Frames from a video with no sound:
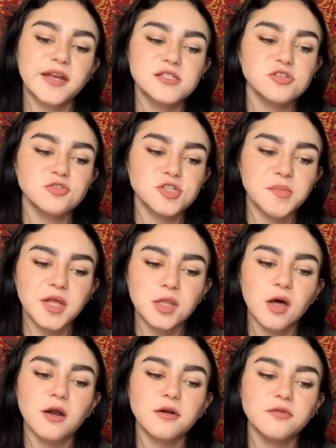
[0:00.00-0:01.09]
So there's going to be a lot
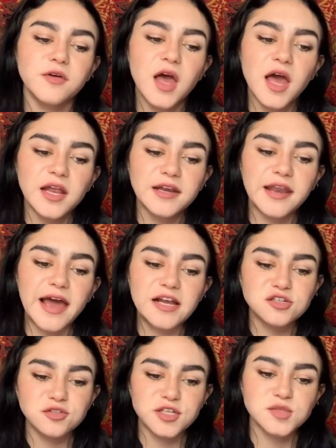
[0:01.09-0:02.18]
of natural
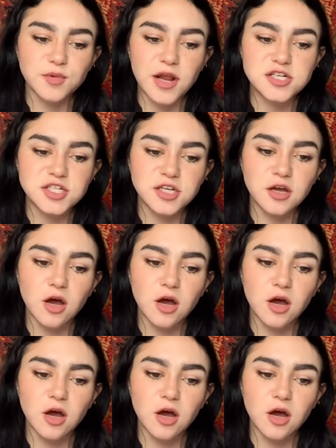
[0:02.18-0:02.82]
expression